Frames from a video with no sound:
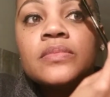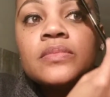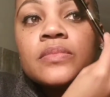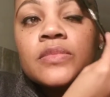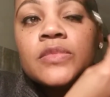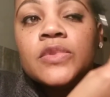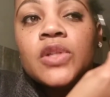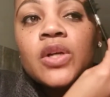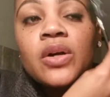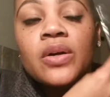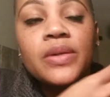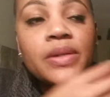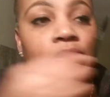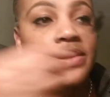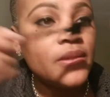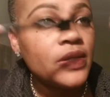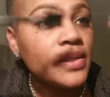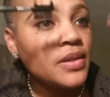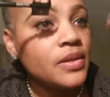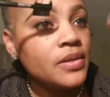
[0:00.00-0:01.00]
Y'all get the
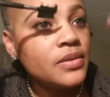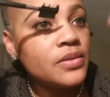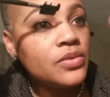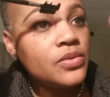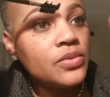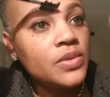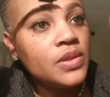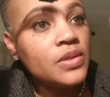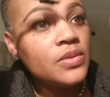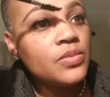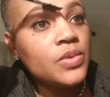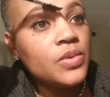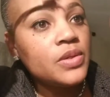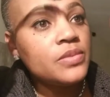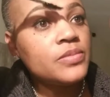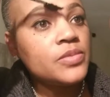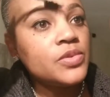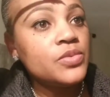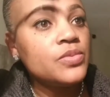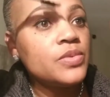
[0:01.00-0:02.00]
hint. You get what I'm
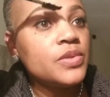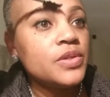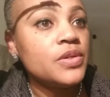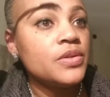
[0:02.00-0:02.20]
doing here,